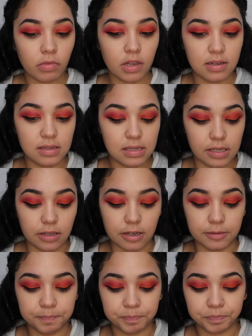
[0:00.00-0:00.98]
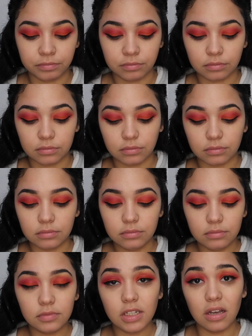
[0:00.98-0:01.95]
Concealer.
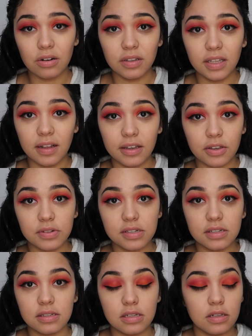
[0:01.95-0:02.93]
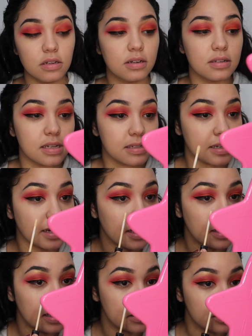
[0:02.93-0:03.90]
I don't really like using concealer because as
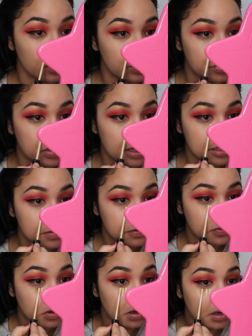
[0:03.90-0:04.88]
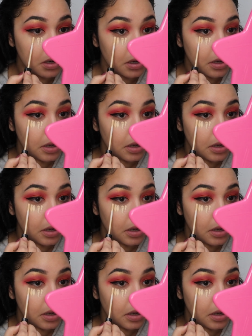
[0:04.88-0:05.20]
I told you guys before,